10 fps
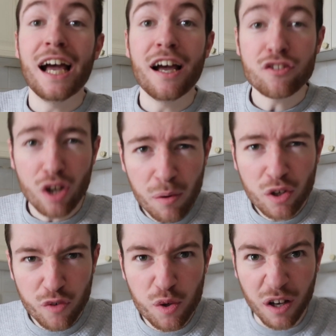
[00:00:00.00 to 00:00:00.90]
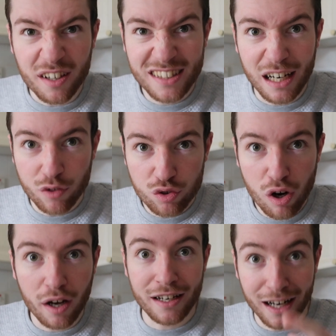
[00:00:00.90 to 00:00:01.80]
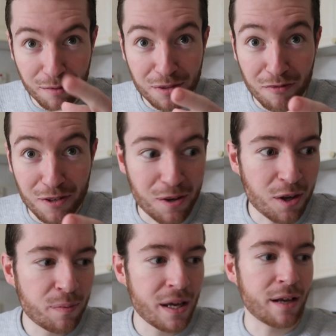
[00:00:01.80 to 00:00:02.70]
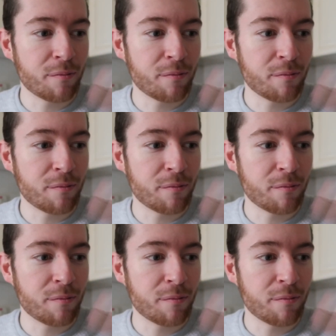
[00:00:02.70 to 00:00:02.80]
so much food that I still haven't tried, and I'm definitely going to be eating.